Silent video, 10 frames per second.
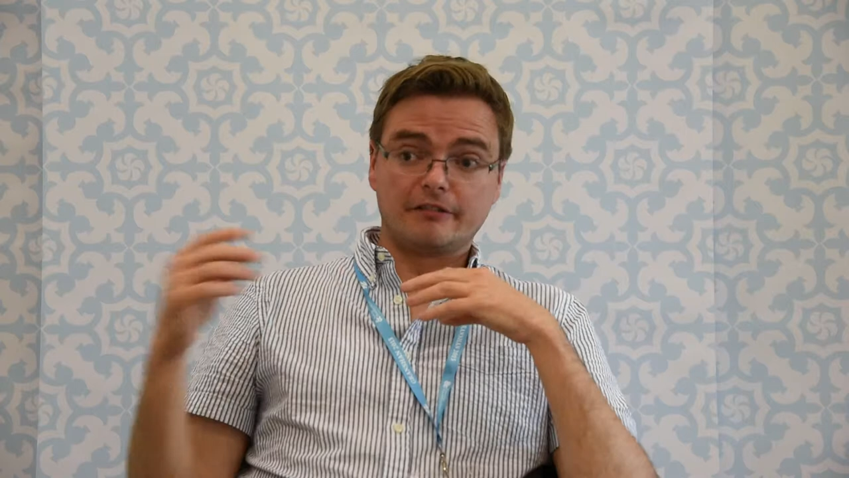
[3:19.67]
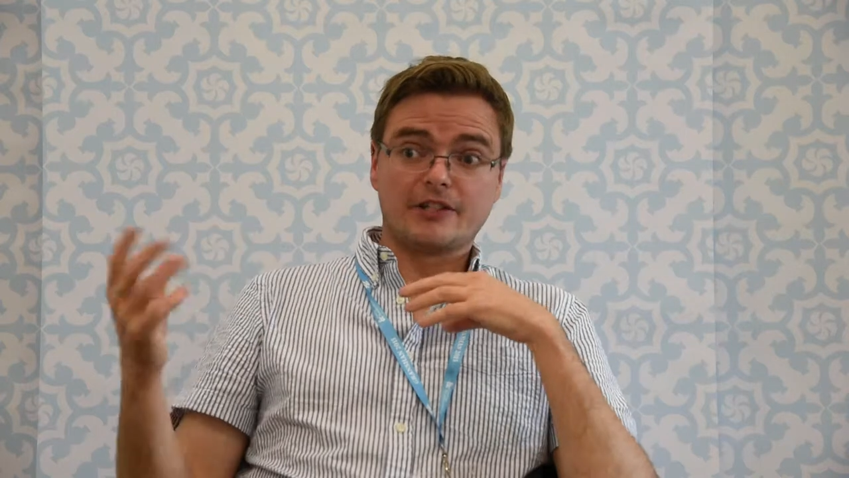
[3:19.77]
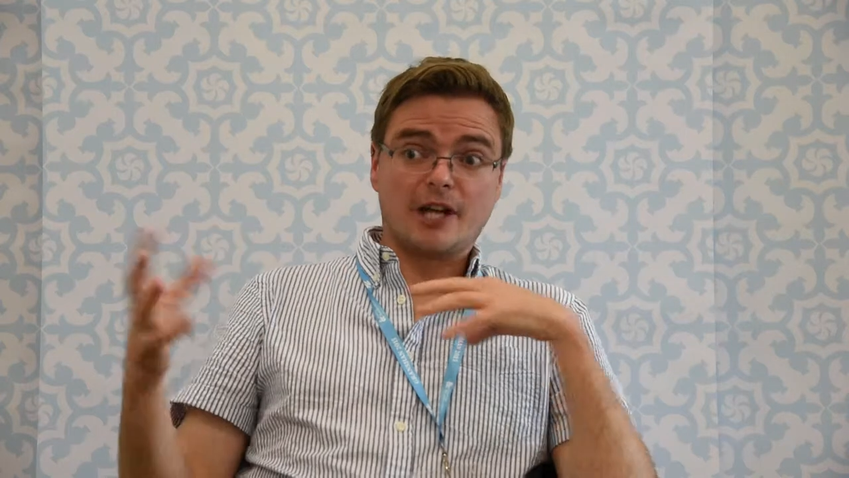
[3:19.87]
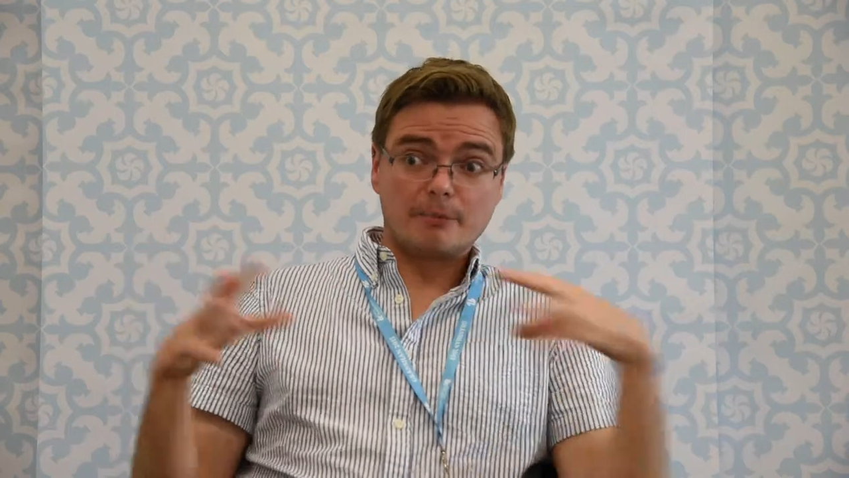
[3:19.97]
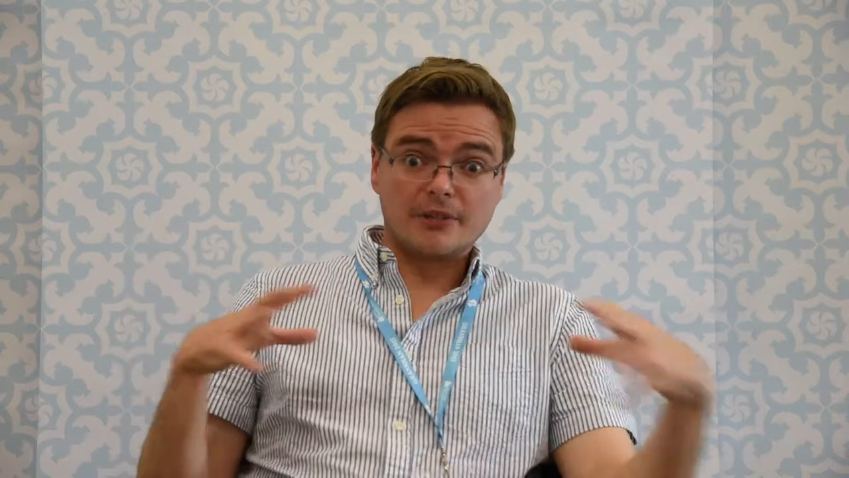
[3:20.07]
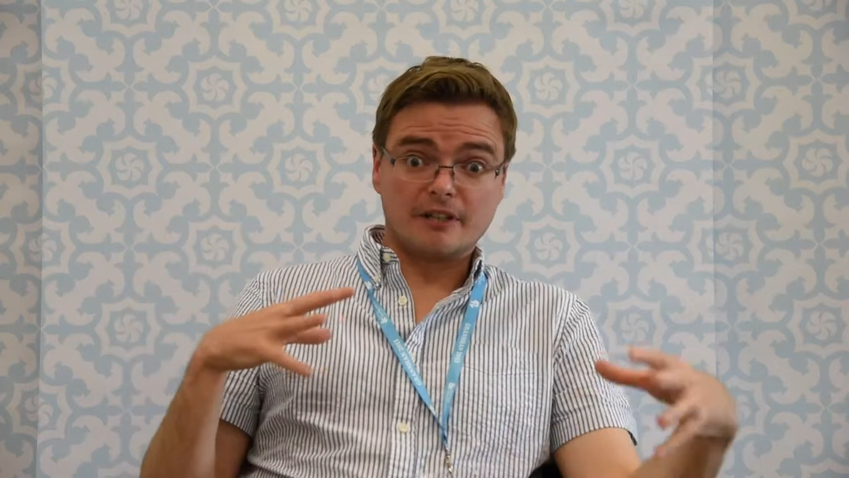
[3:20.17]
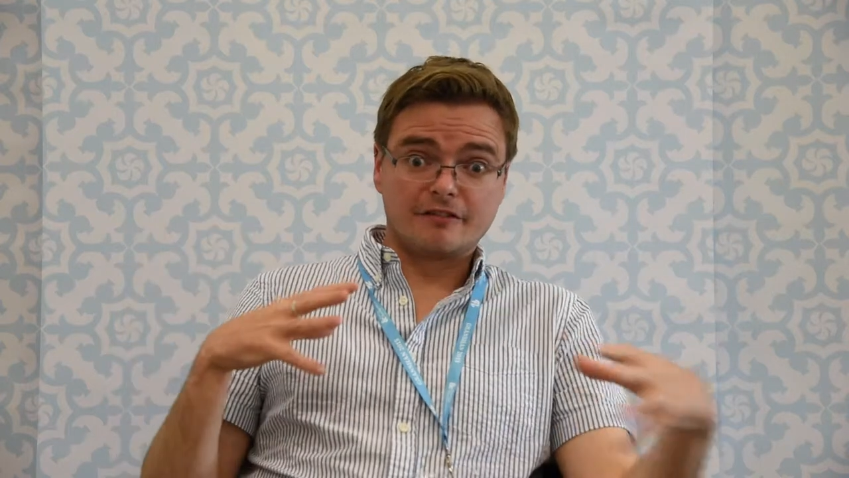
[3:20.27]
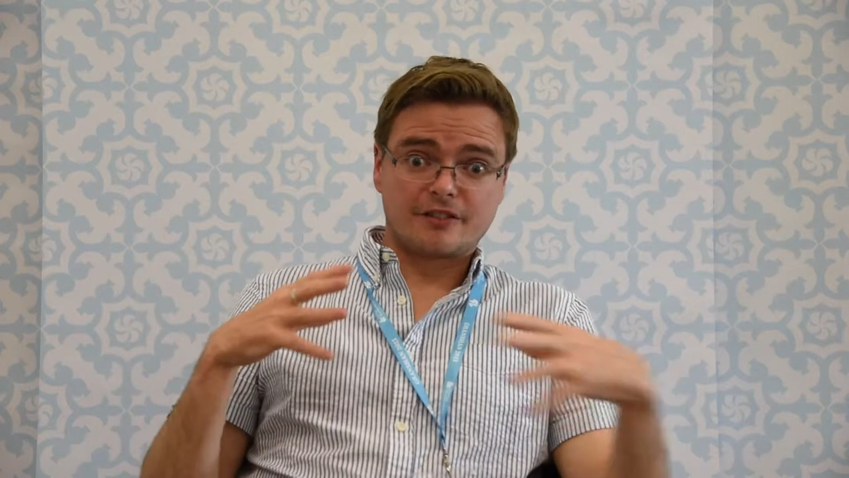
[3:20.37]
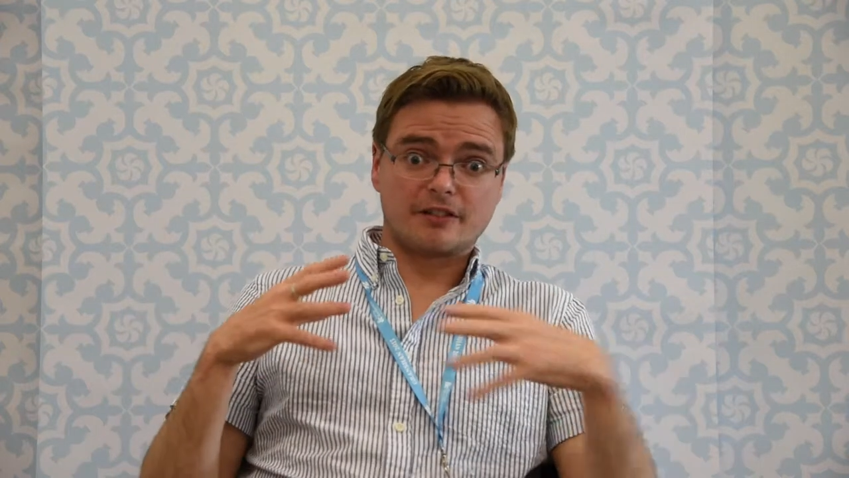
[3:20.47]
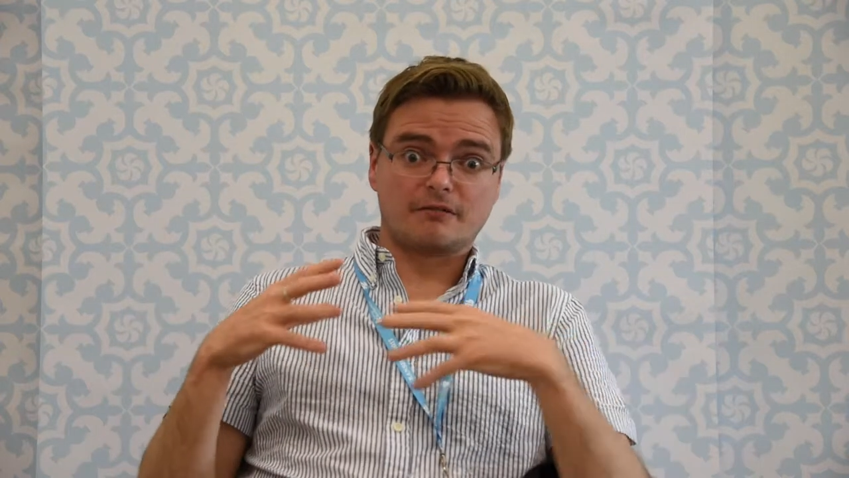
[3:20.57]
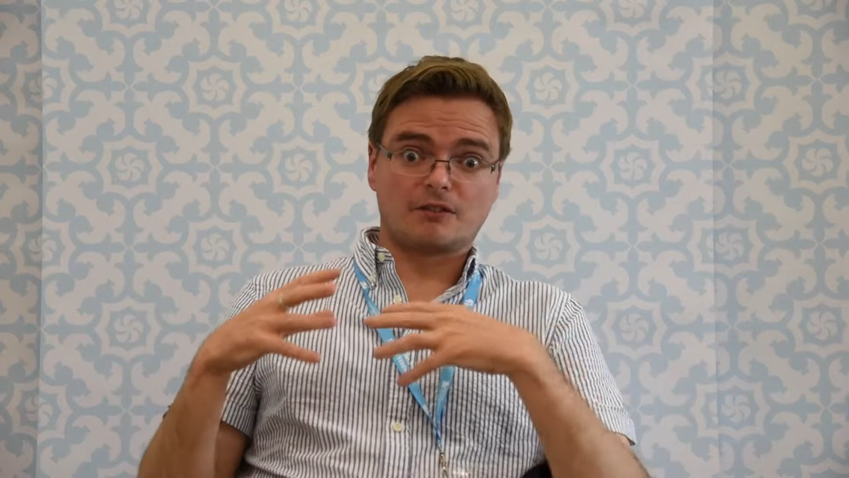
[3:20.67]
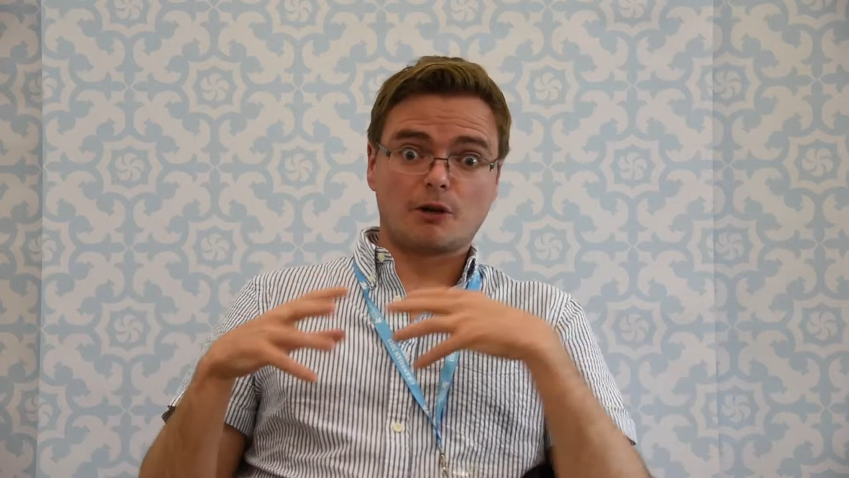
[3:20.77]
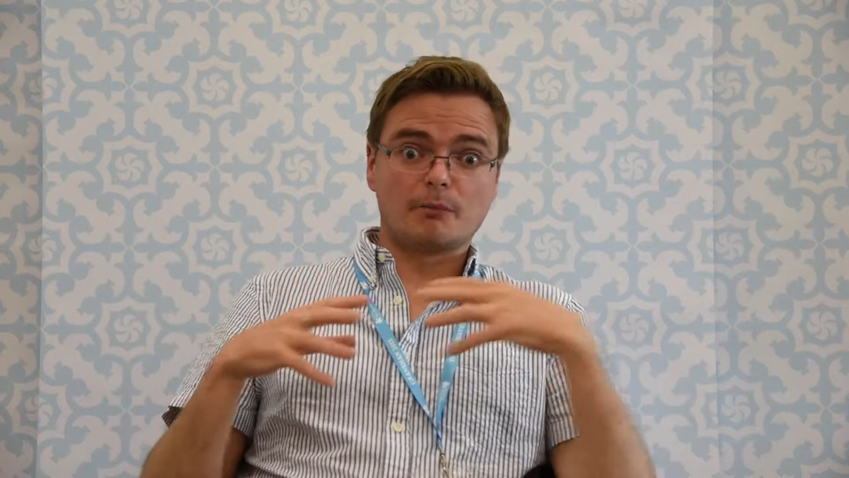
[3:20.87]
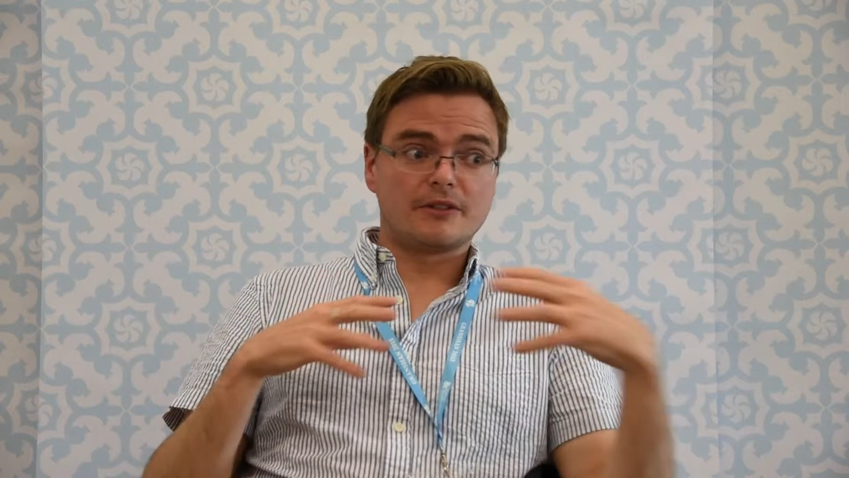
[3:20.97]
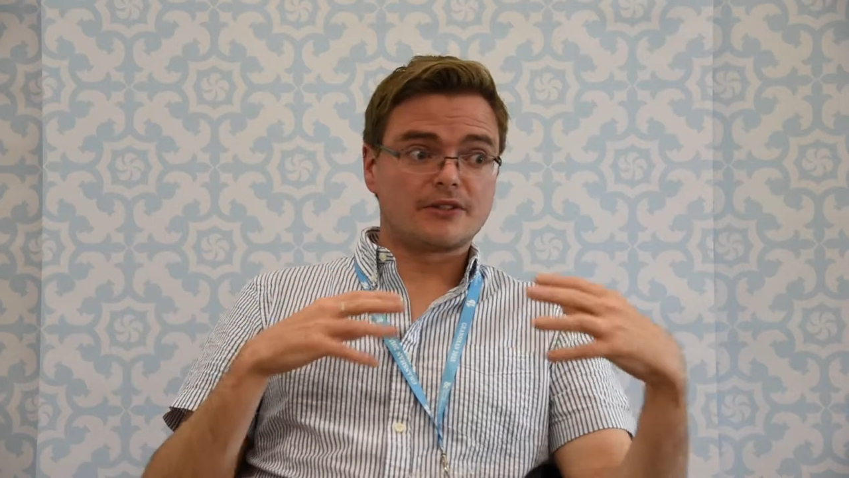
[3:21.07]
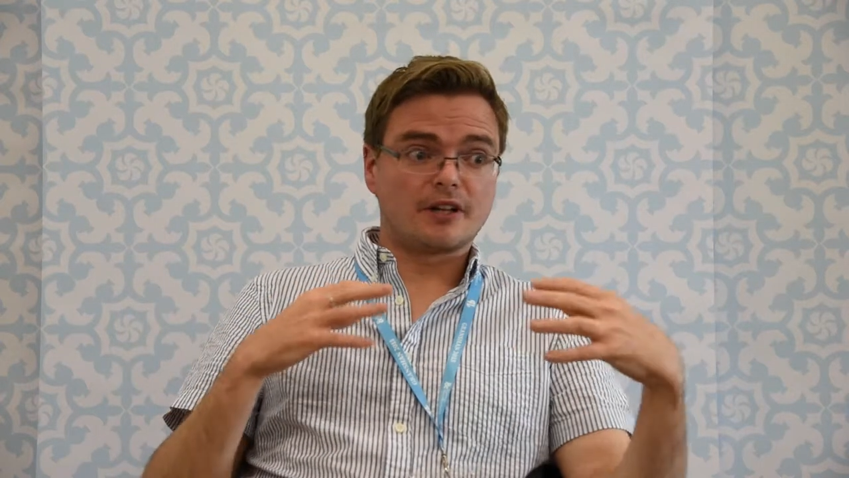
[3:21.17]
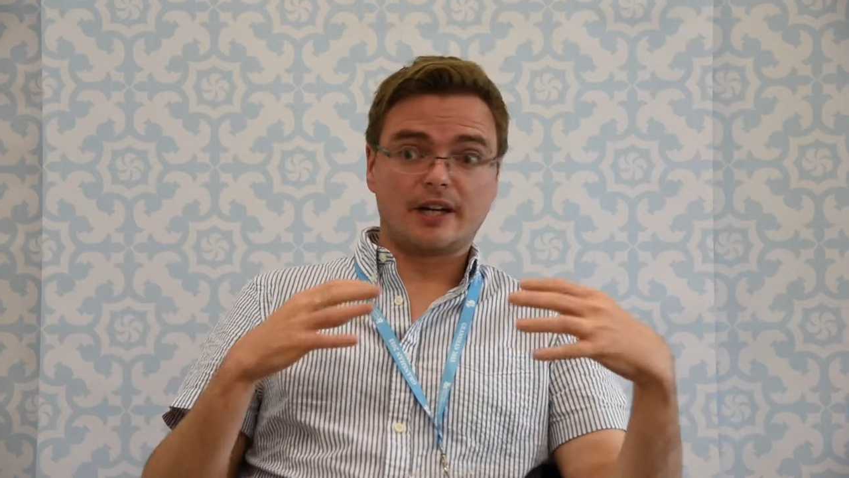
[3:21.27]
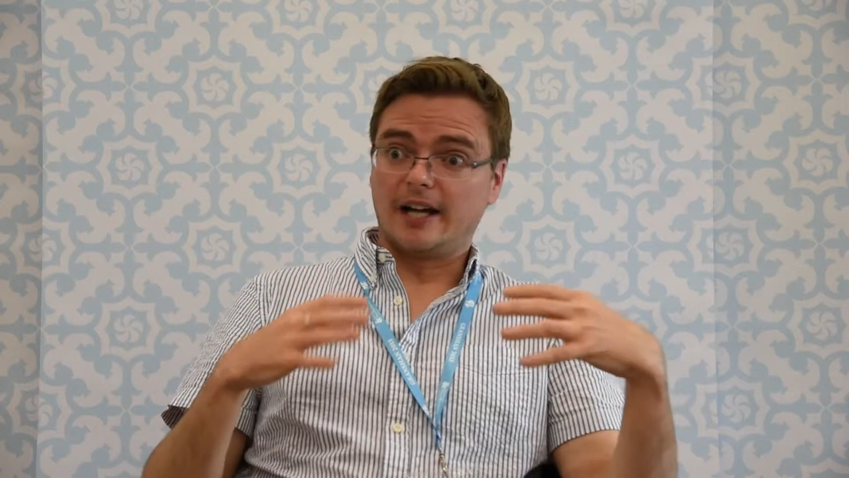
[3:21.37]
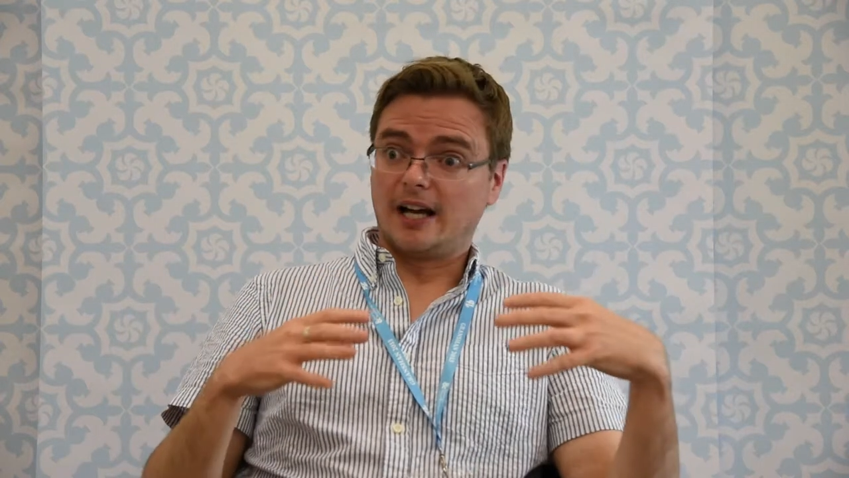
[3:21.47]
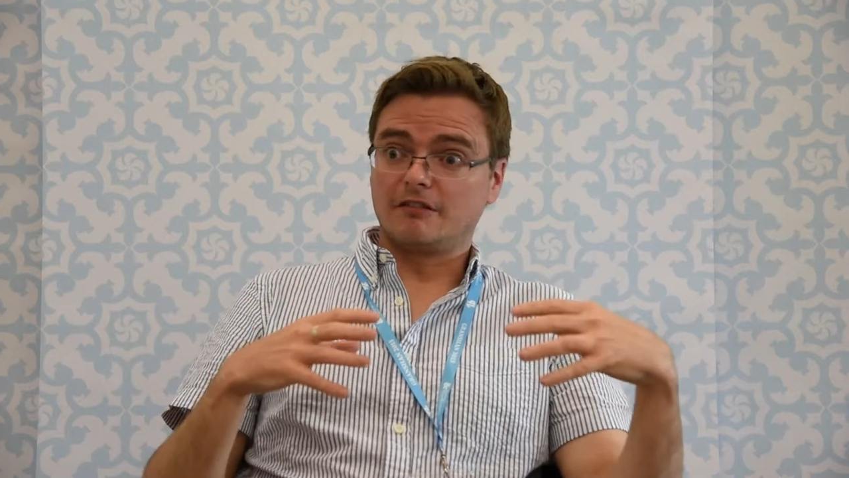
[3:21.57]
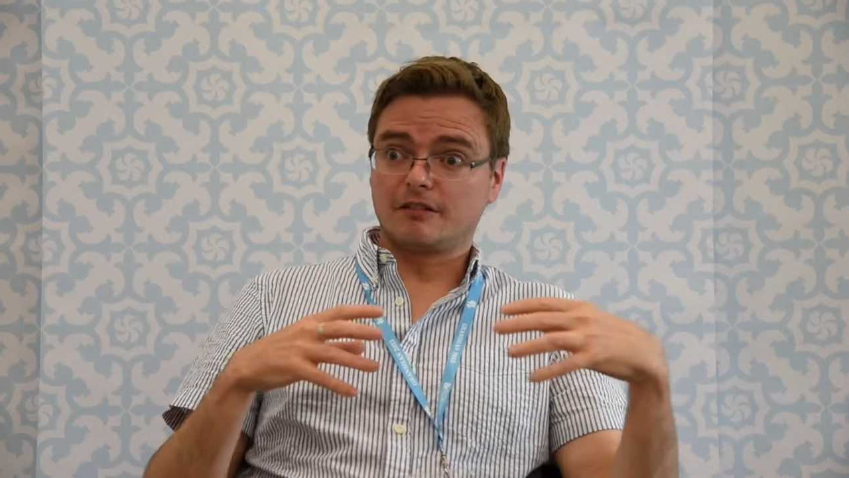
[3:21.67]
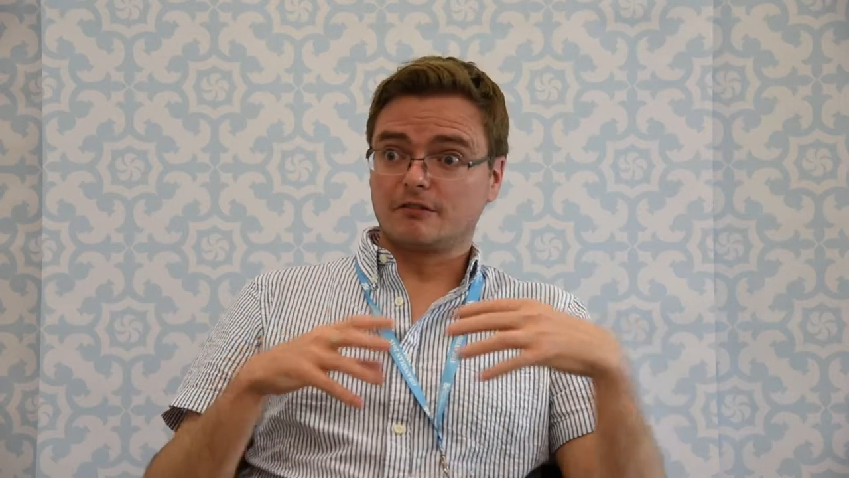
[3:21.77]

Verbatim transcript: receptive to comments that I have,